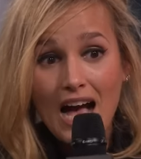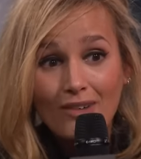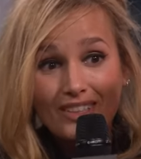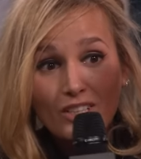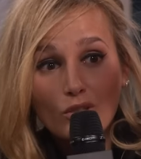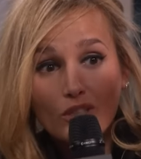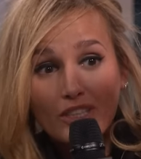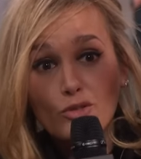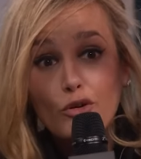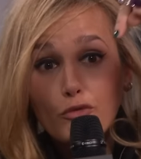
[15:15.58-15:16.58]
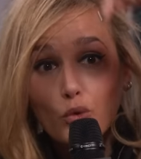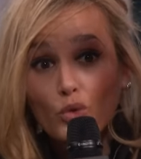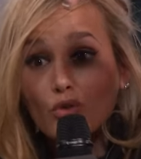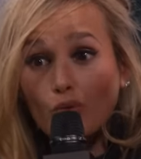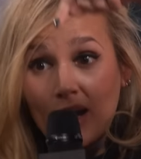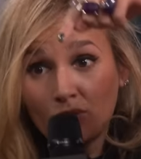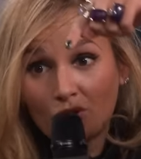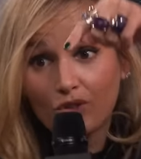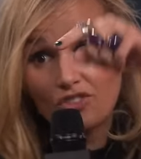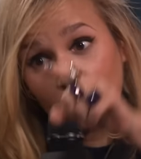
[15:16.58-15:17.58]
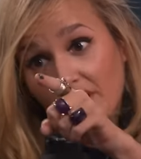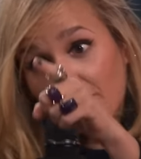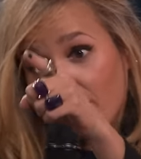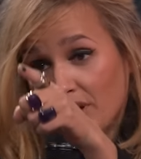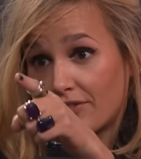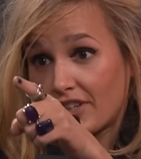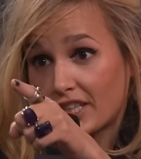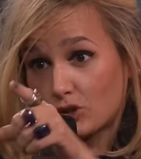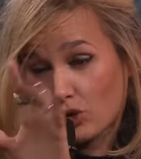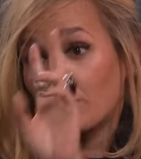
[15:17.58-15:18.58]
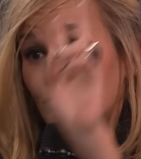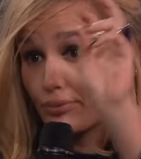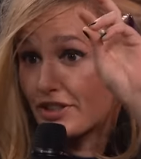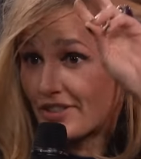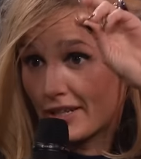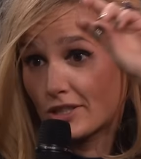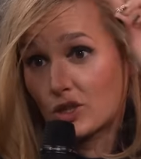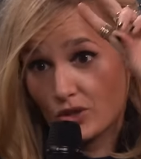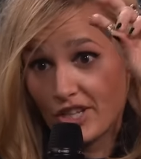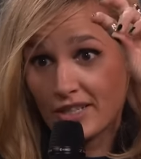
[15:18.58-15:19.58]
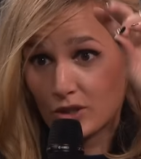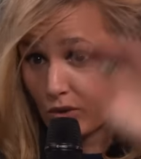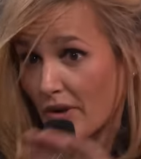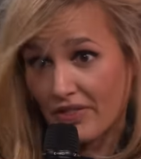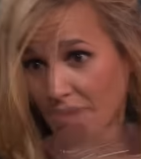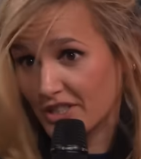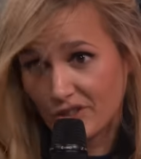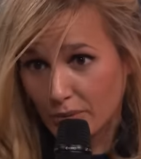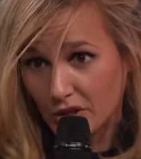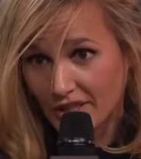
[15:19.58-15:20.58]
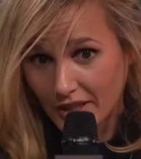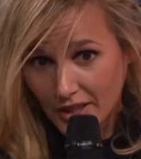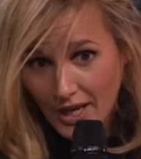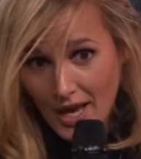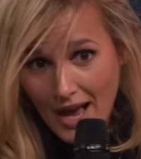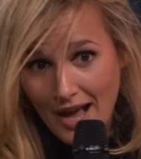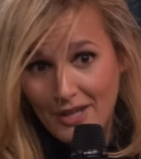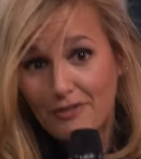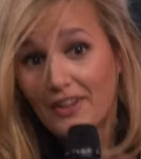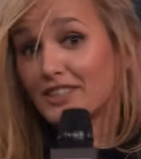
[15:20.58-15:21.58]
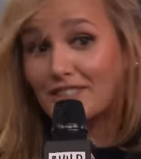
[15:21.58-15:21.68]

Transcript: I'm going to look in the fourth ground to see if one of the extra pretends to dance when there is no music. And if I